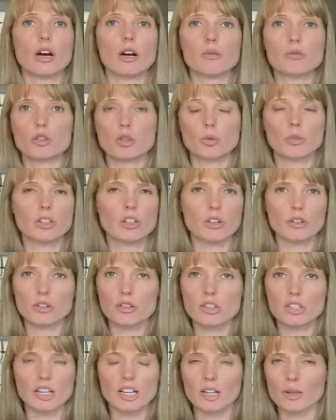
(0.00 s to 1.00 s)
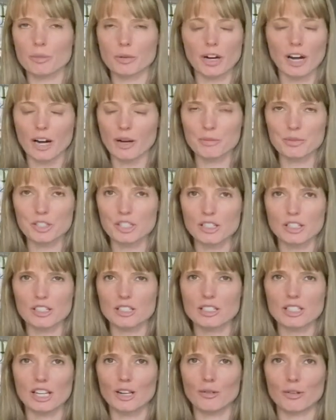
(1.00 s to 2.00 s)
to another state, perhaps a
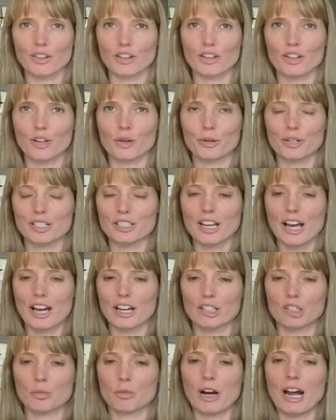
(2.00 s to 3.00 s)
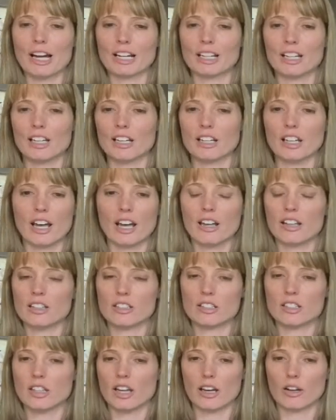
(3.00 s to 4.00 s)
state with a lower tax bracket, and
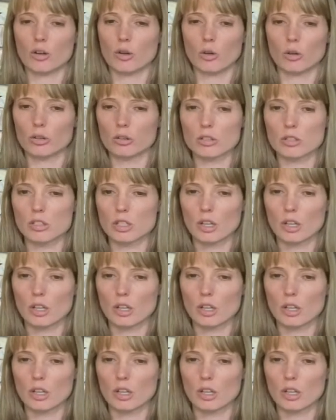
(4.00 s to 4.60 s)
that old